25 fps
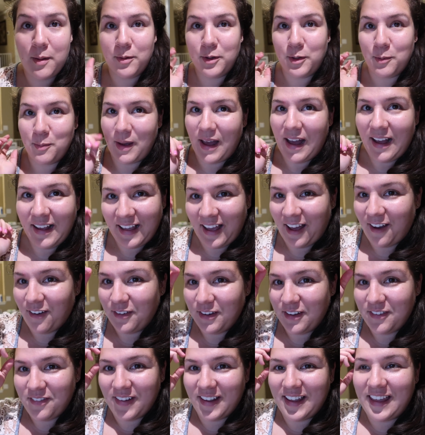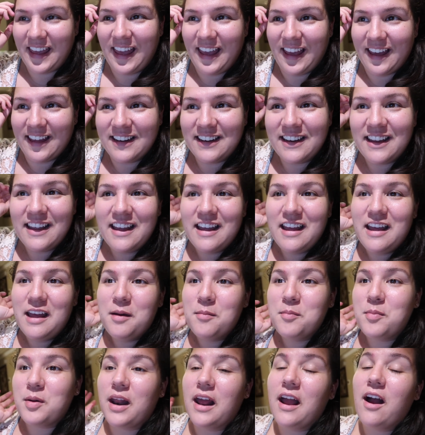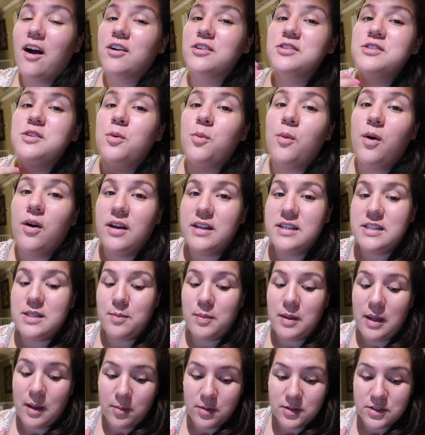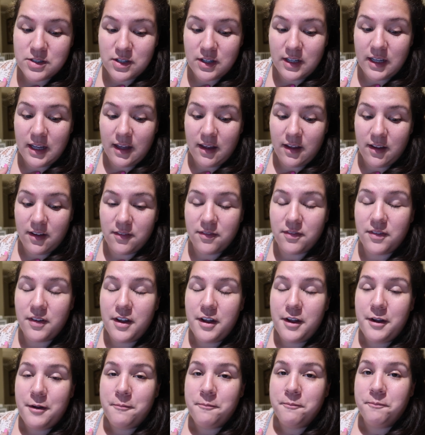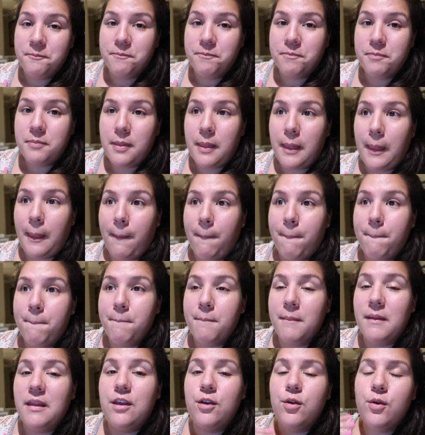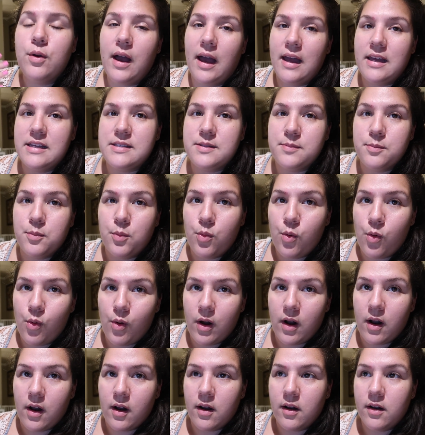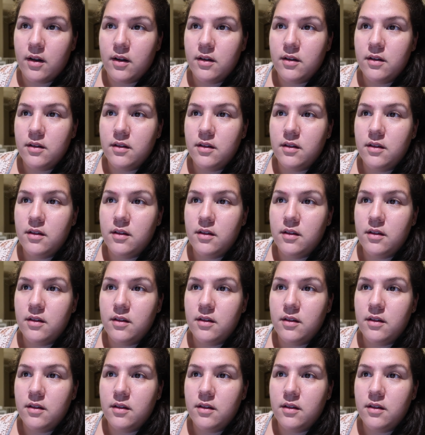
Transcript: able to back out if I can, but I also want to be able to give you guys more